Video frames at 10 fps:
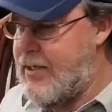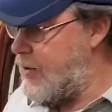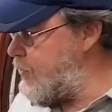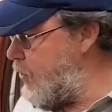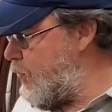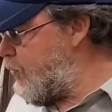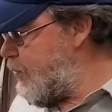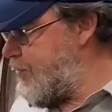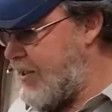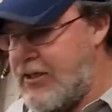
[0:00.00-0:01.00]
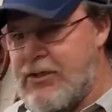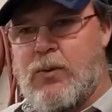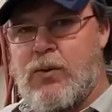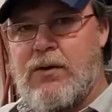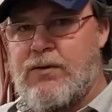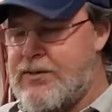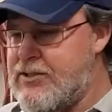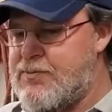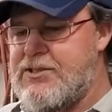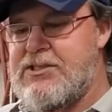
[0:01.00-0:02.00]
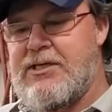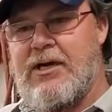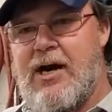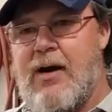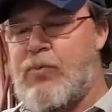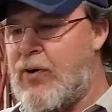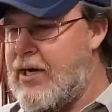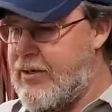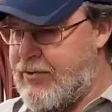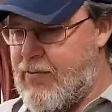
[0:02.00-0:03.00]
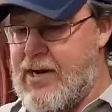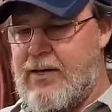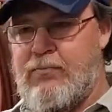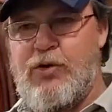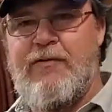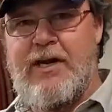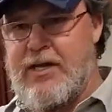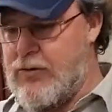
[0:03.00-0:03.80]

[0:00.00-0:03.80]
There's no tools needed to work on this machine, operate it, thread it, move any of the